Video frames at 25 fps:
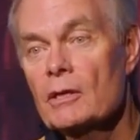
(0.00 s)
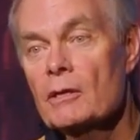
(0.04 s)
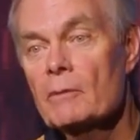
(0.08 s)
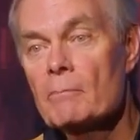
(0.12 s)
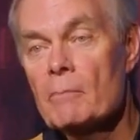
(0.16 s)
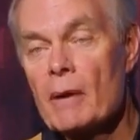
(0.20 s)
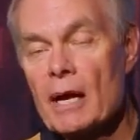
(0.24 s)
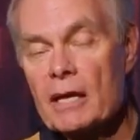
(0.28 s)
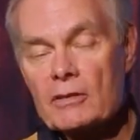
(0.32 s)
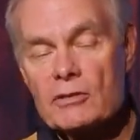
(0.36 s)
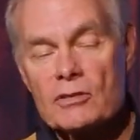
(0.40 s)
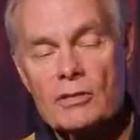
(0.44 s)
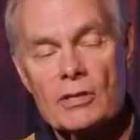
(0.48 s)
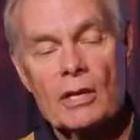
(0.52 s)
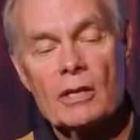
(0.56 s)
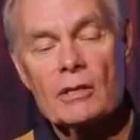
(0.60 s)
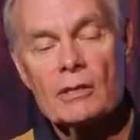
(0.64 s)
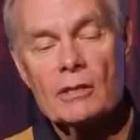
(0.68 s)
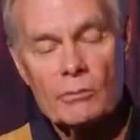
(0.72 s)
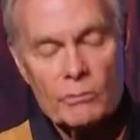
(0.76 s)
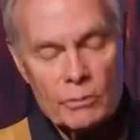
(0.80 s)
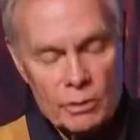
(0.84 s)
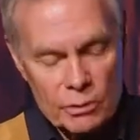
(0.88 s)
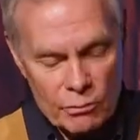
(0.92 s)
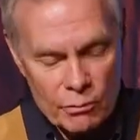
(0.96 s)
My
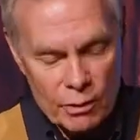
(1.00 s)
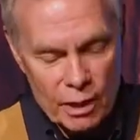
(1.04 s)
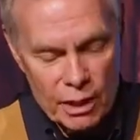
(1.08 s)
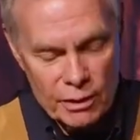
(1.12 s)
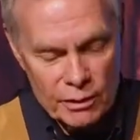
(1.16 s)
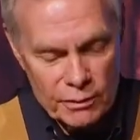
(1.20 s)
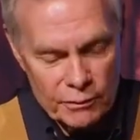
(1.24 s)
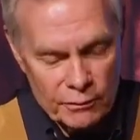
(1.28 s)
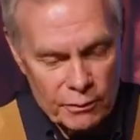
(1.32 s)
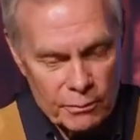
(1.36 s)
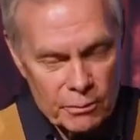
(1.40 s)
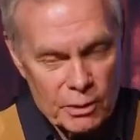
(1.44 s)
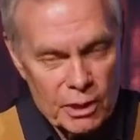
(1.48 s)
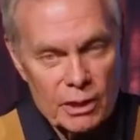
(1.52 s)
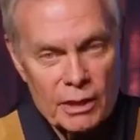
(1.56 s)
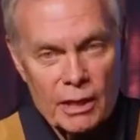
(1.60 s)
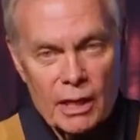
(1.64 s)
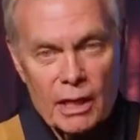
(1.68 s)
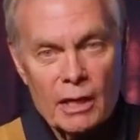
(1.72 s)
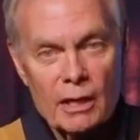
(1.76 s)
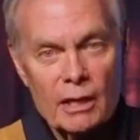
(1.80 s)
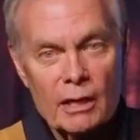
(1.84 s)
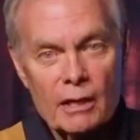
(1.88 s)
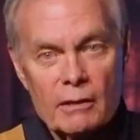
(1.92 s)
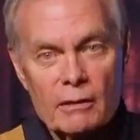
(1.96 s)
son that was raised from the
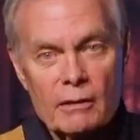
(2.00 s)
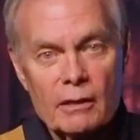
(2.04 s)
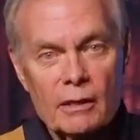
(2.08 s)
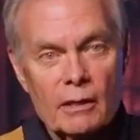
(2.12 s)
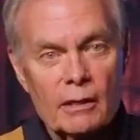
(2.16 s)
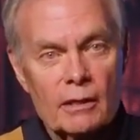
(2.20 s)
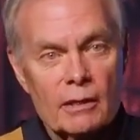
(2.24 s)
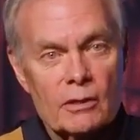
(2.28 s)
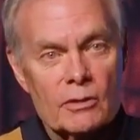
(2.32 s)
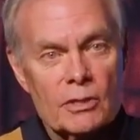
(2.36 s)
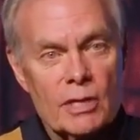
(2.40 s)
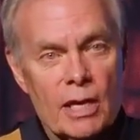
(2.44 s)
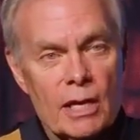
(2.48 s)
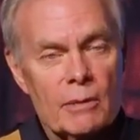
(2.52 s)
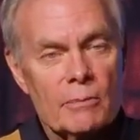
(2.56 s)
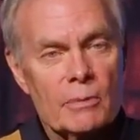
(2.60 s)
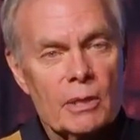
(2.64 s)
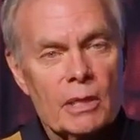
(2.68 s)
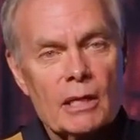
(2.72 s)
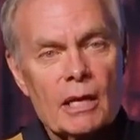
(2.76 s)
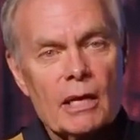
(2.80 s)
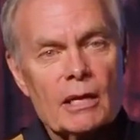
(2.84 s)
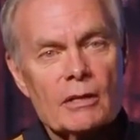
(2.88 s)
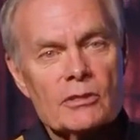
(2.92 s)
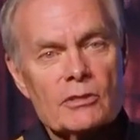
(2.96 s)
dead,
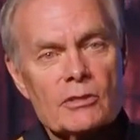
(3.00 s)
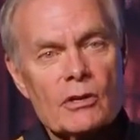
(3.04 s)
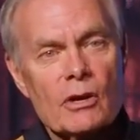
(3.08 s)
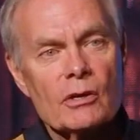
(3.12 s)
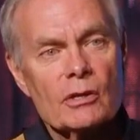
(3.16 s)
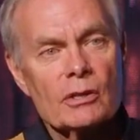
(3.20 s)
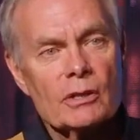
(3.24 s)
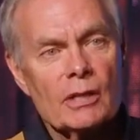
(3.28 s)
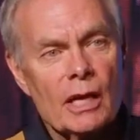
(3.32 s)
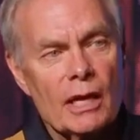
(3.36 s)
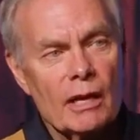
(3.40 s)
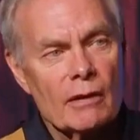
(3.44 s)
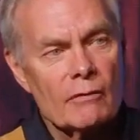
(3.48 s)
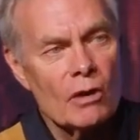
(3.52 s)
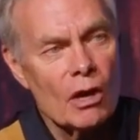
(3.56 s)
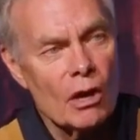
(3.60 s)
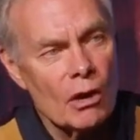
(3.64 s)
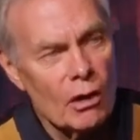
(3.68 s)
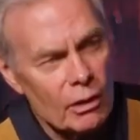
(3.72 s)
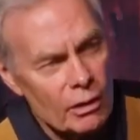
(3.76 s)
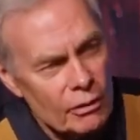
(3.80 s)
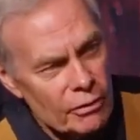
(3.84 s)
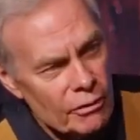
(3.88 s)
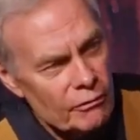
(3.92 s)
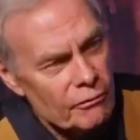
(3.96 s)
Jamie and I started to have
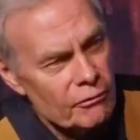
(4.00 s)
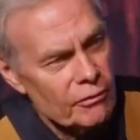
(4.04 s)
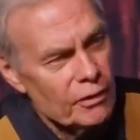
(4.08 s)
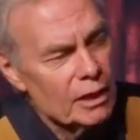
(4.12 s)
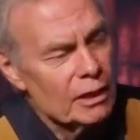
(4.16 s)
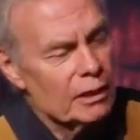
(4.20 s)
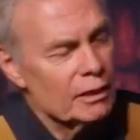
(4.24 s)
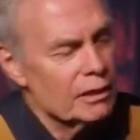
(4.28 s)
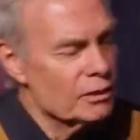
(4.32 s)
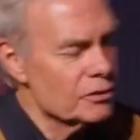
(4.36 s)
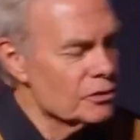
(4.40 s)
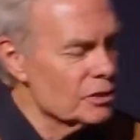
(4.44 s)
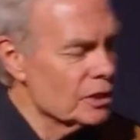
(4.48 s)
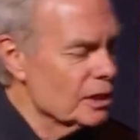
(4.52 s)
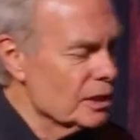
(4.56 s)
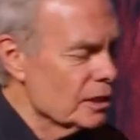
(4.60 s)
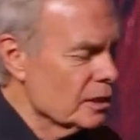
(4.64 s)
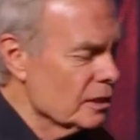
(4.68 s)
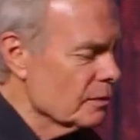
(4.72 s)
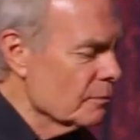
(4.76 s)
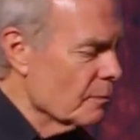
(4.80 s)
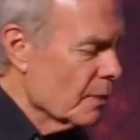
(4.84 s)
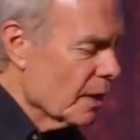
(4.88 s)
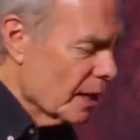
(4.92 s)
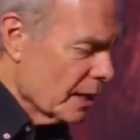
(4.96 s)
all of the feelings that
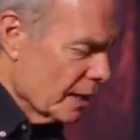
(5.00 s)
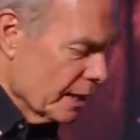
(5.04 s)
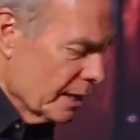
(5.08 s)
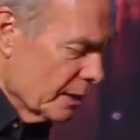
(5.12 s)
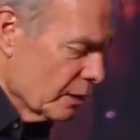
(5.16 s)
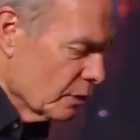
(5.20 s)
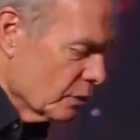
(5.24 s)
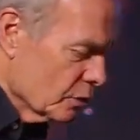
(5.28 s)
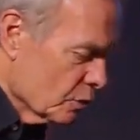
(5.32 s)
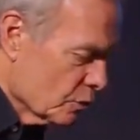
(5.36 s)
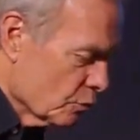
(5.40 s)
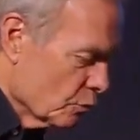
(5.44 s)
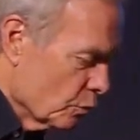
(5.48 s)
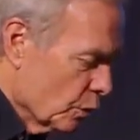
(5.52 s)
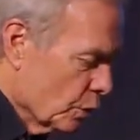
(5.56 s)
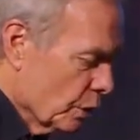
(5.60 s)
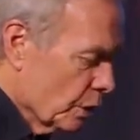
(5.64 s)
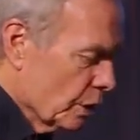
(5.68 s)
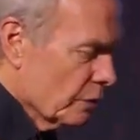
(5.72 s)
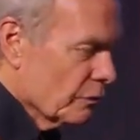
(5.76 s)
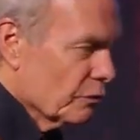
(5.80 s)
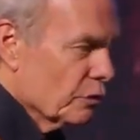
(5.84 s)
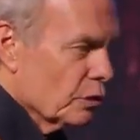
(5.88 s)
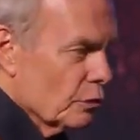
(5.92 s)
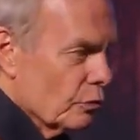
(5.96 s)
anybody else
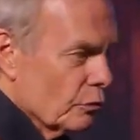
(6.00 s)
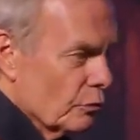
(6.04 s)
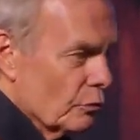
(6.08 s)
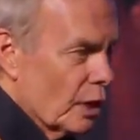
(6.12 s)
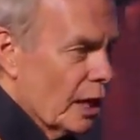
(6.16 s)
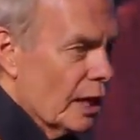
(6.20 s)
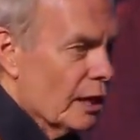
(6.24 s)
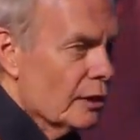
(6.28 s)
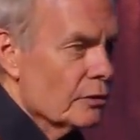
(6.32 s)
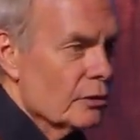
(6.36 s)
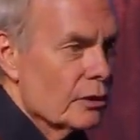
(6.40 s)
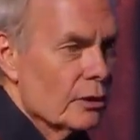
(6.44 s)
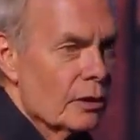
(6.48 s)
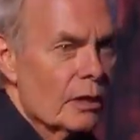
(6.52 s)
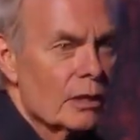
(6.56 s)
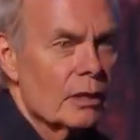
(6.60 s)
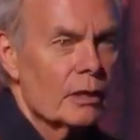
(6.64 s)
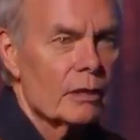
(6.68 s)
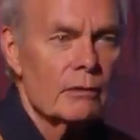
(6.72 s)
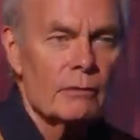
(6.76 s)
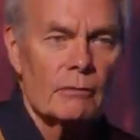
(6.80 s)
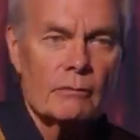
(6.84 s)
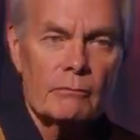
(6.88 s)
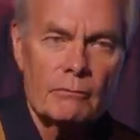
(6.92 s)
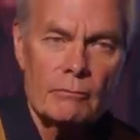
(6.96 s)
would if you had
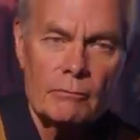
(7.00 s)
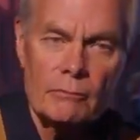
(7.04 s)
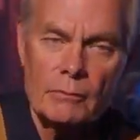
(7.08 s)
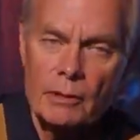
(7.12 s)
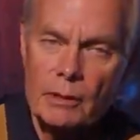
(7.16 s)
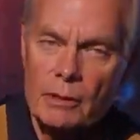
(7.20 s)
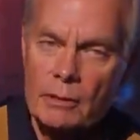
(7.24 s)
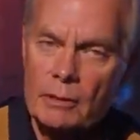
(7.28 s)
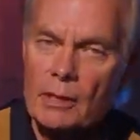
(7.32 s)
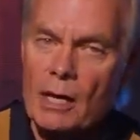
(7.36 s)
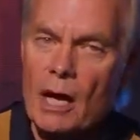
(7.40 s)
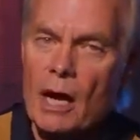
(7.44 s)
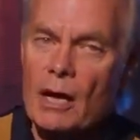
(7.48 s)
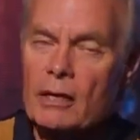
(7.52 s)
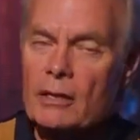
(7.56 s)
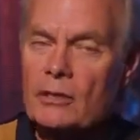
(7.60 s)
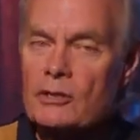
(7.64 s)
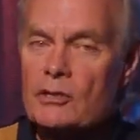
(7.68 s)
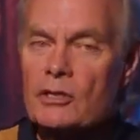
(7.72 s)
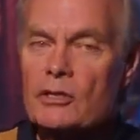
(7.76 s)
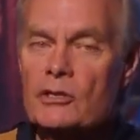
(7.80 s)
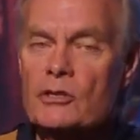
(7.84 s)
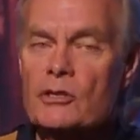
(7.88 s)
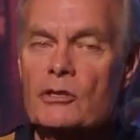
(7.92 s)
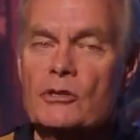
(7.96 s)
uh,
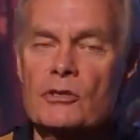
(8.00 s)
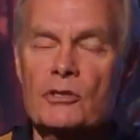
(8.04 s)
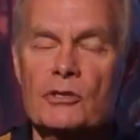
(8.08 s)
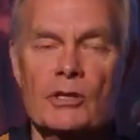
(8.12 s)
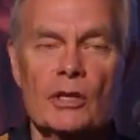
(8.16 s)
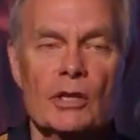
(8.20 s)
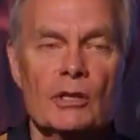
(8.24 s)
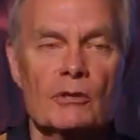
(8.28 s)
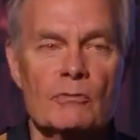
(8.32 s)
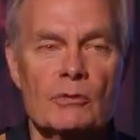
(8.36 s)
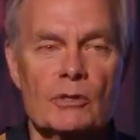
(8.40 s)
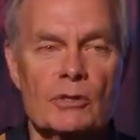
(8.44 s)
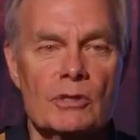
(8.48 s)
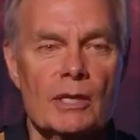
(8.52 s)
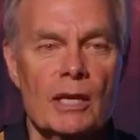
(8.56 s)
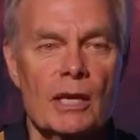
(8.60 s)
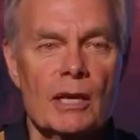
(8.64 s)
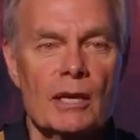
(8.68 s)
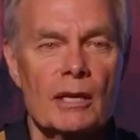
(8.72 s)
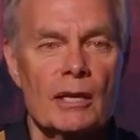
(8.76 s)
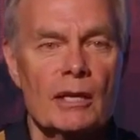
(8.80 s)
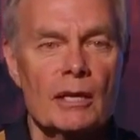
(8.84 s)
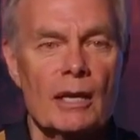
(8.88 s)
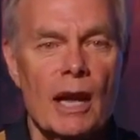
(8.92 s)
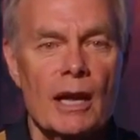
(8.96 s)
knowledge that your son was
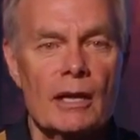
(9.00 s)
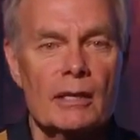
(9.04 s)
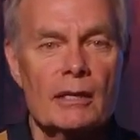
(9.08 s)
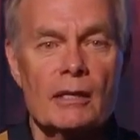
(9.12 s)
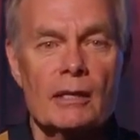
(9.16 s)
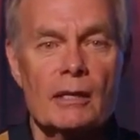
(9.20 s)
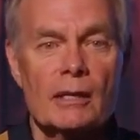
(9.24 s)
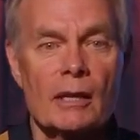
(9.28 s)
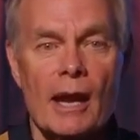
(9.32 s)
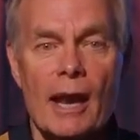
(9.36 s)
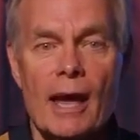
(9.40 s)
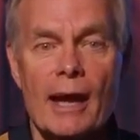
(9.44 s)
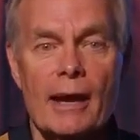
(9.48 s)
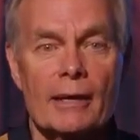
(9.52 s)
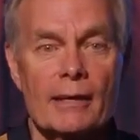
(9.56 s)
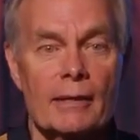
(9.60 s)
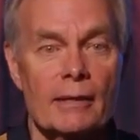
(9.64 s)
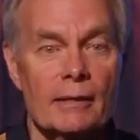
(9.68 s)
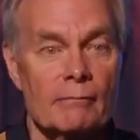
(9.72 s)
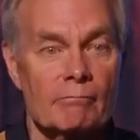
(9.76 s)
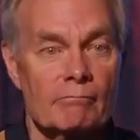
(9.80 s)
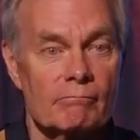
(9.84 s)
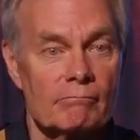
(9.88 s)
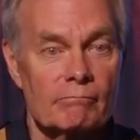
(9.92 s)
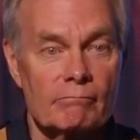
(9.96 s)
dead, and I didn't like
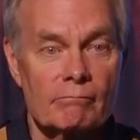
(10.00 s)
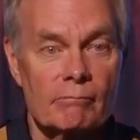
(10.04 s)
it.